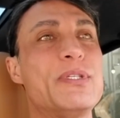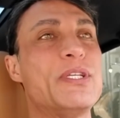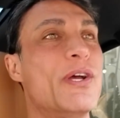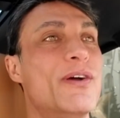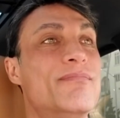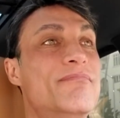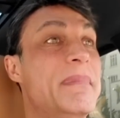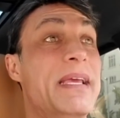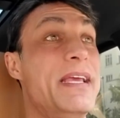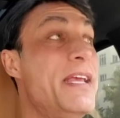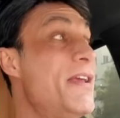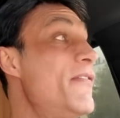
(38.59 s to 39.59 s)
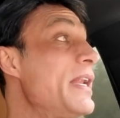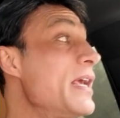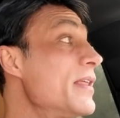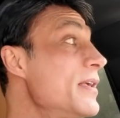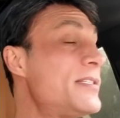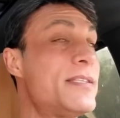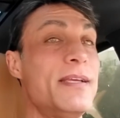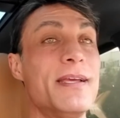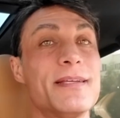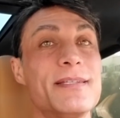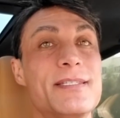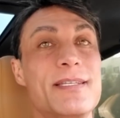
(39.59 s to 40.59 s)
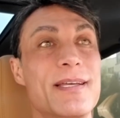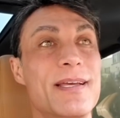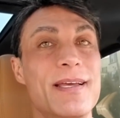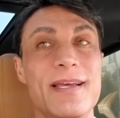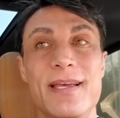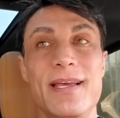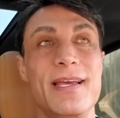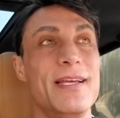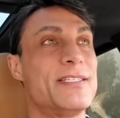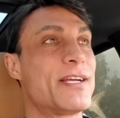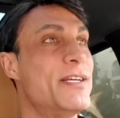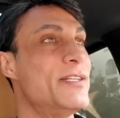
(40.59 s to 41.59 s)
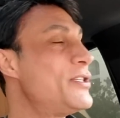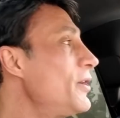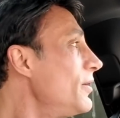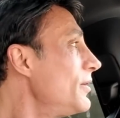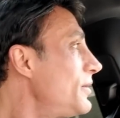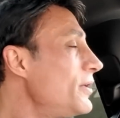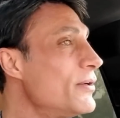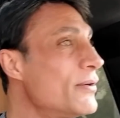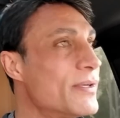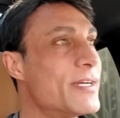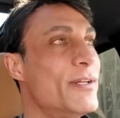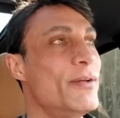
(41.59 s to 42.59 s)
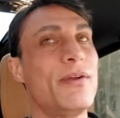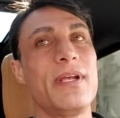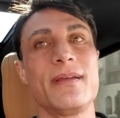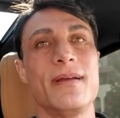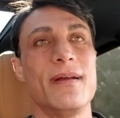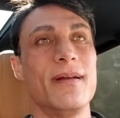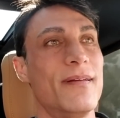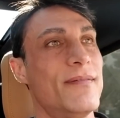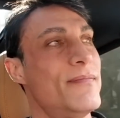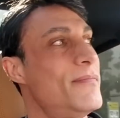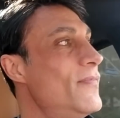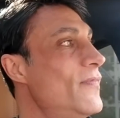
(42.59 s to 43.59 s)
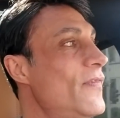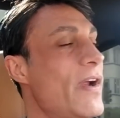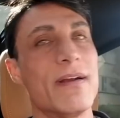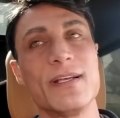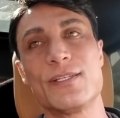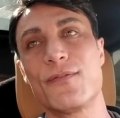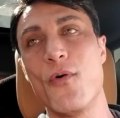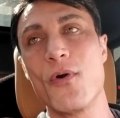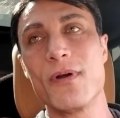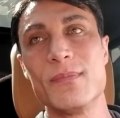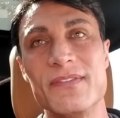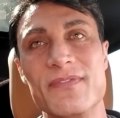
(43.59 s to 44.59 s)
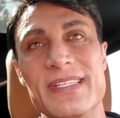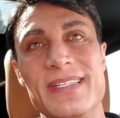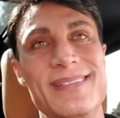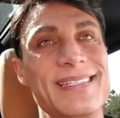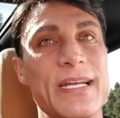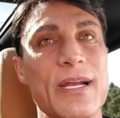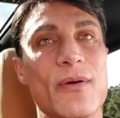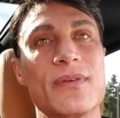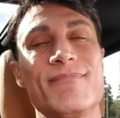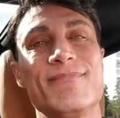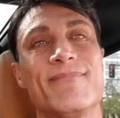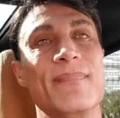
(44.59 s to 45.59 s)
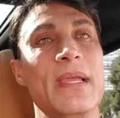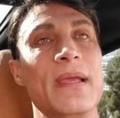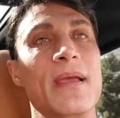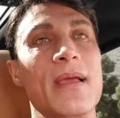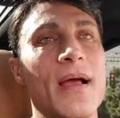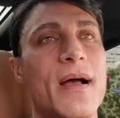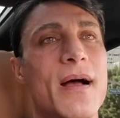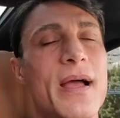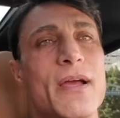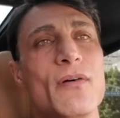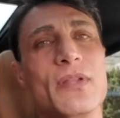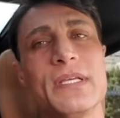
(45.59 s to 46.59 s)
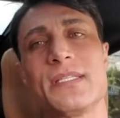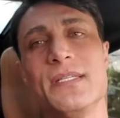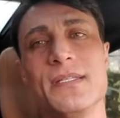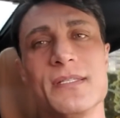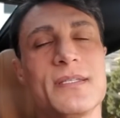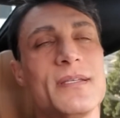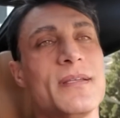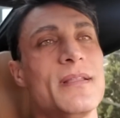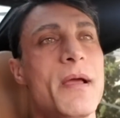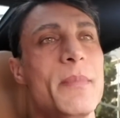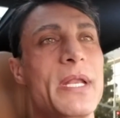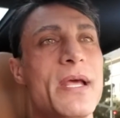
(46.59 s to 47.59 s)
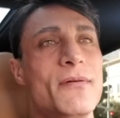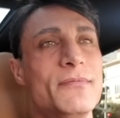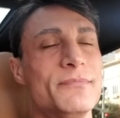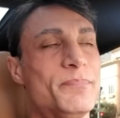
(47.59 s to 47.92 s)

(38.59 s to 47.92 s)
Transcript: So if any of these things is a concern to you, including uh, various forms of, you know, uh, illnesses, let me know.